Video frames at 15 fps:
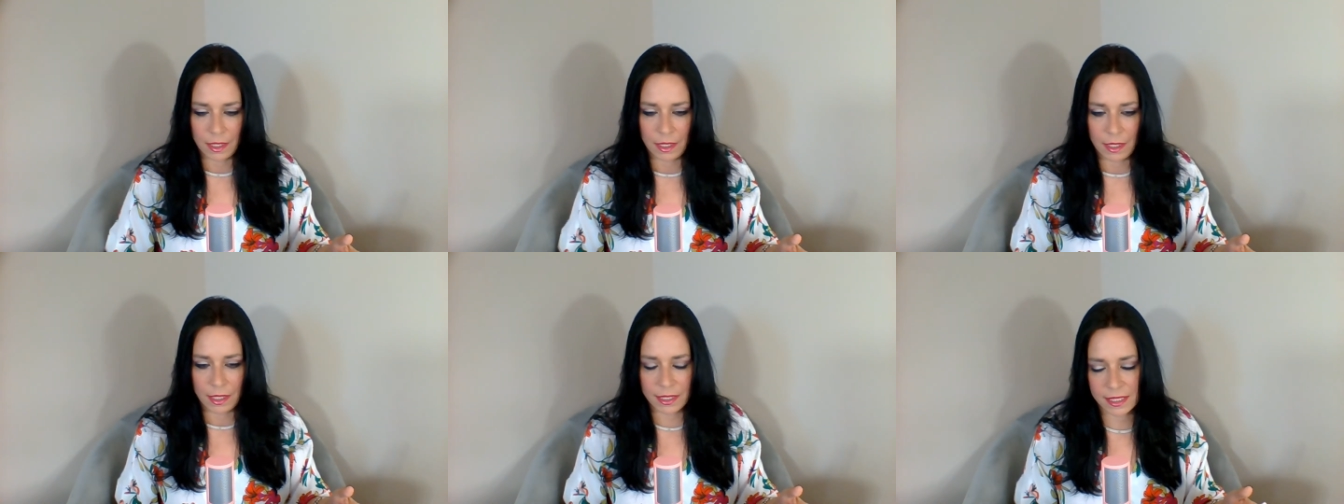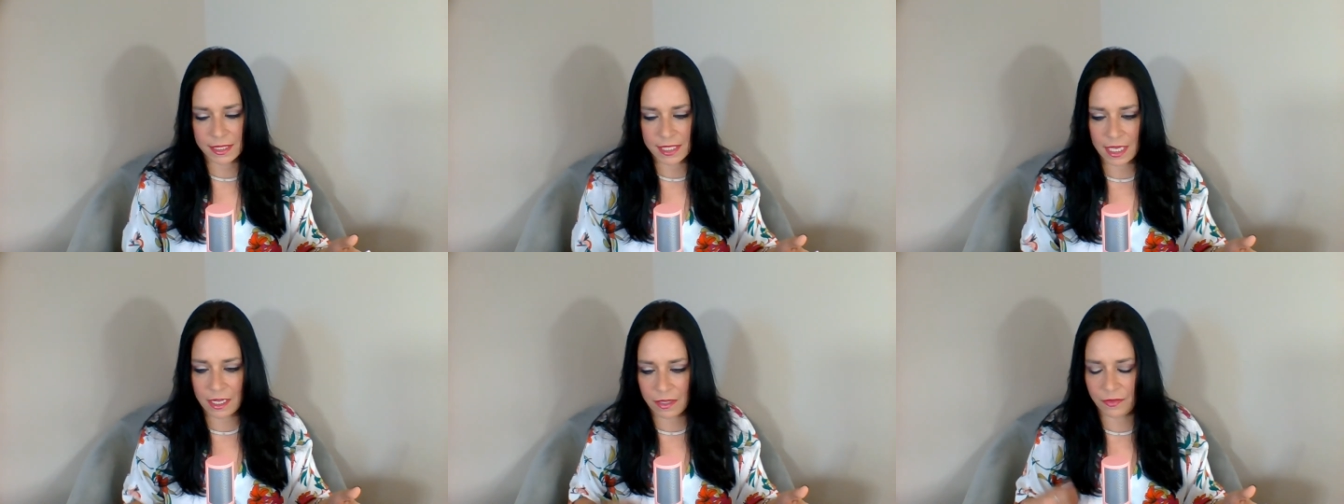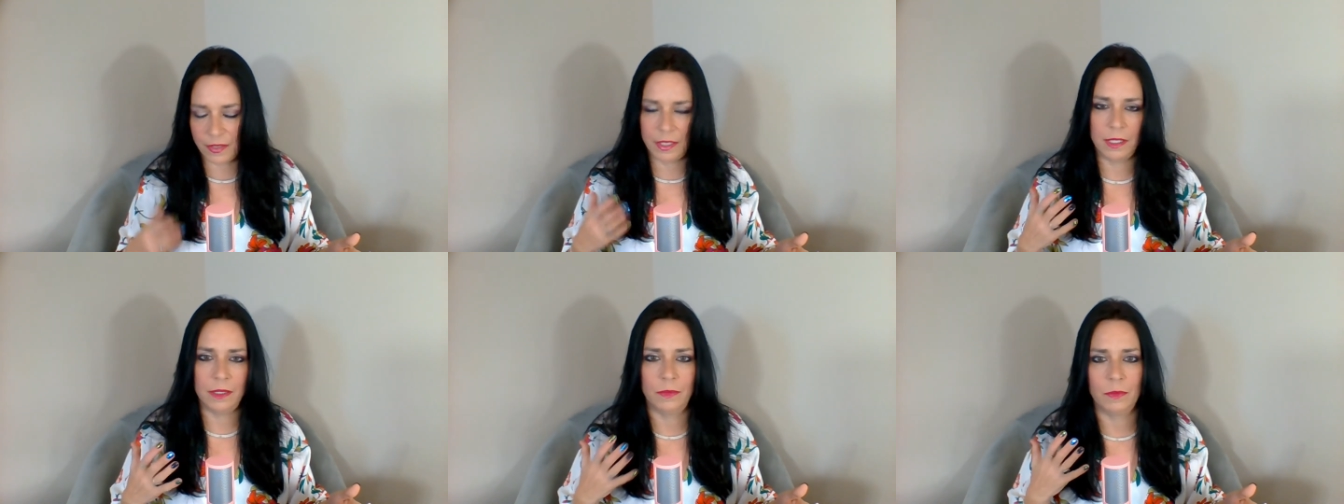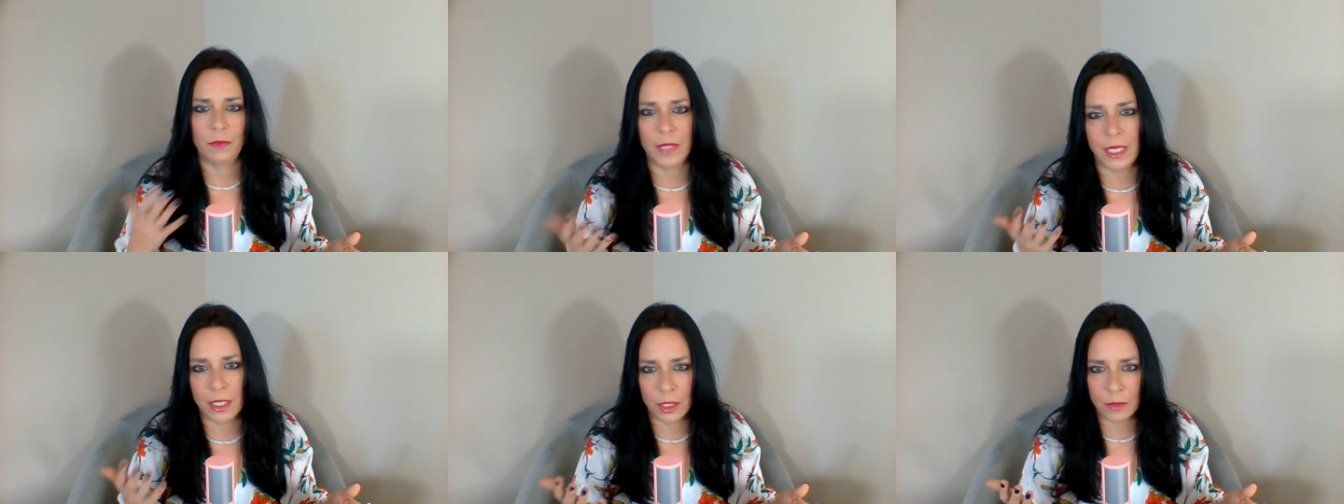instead of
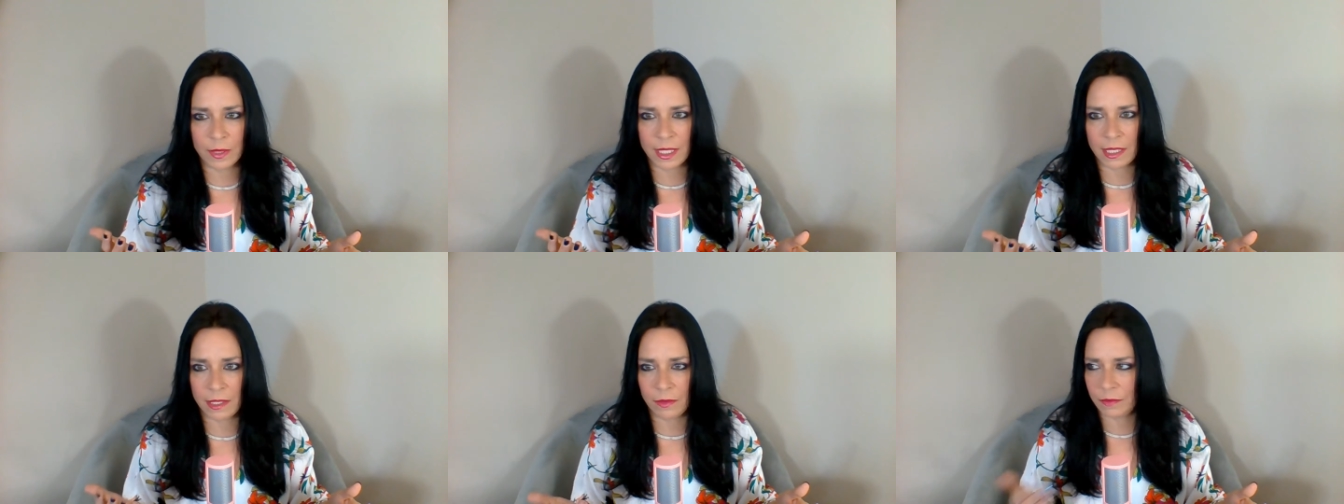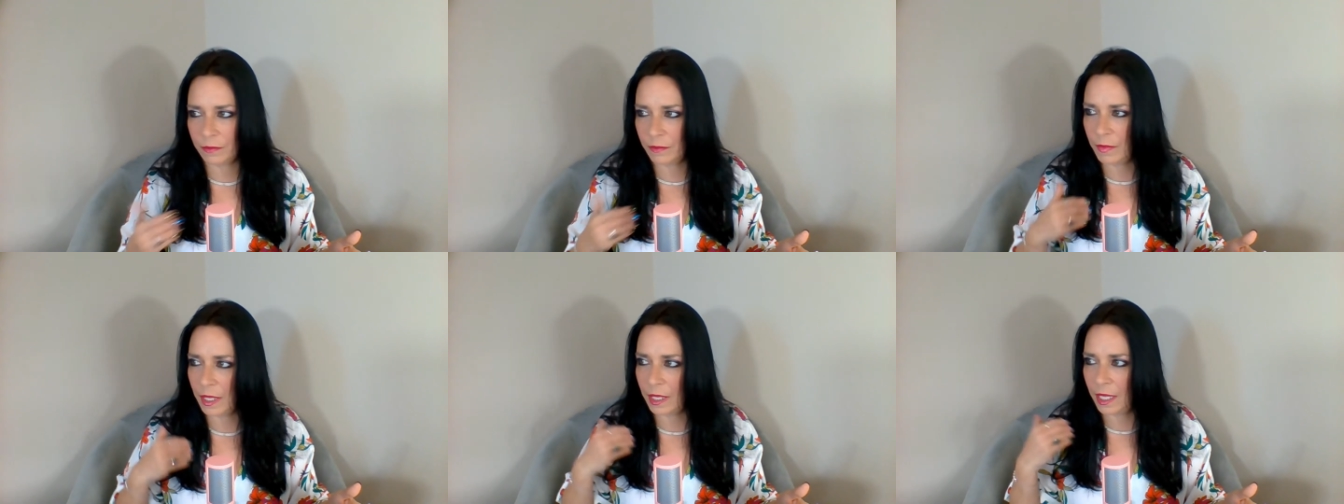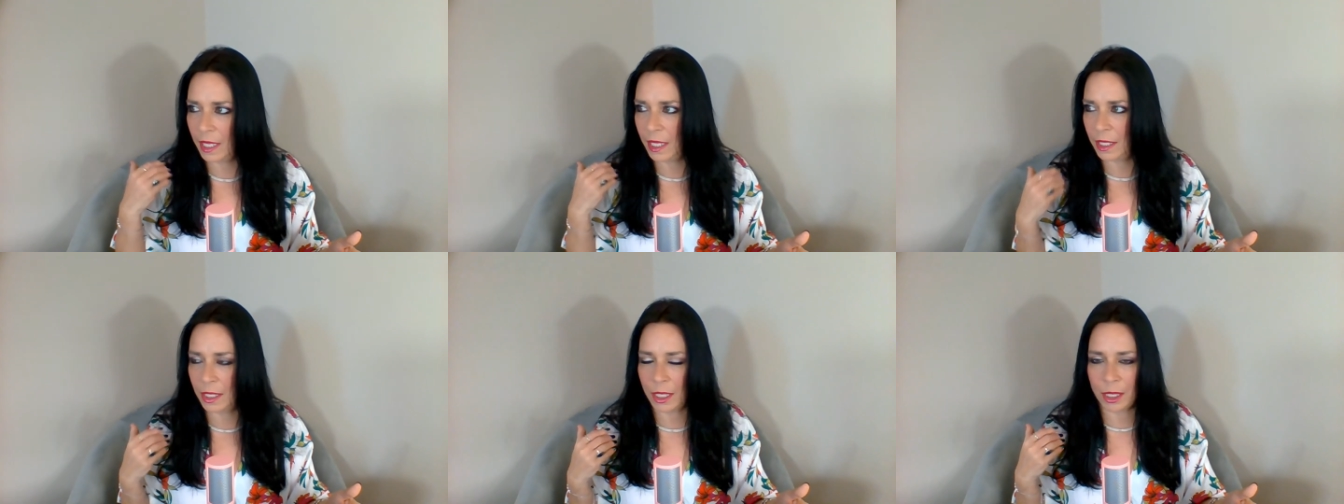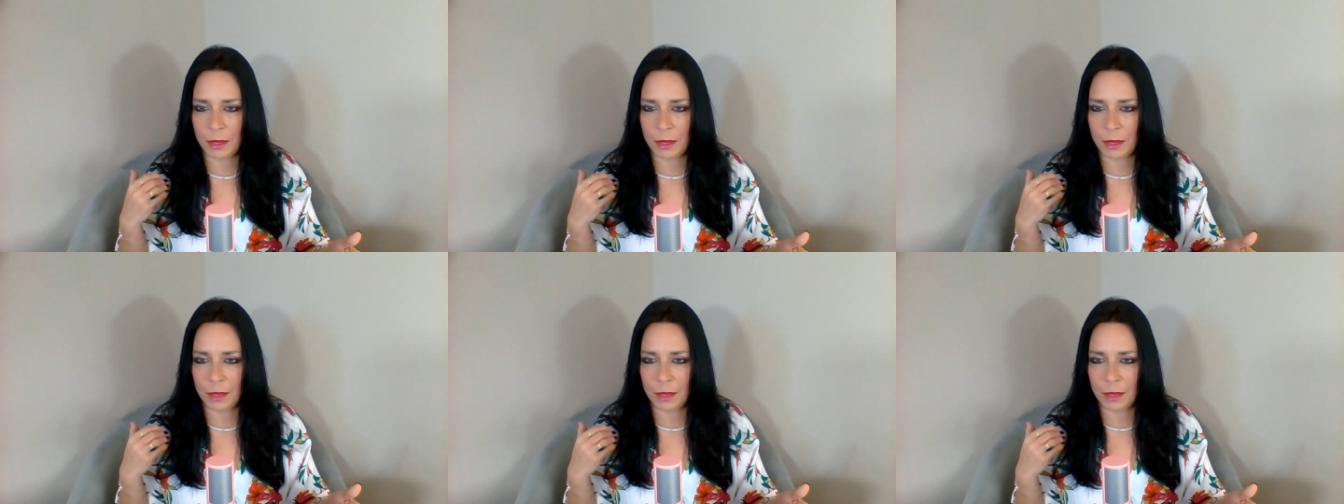redoing and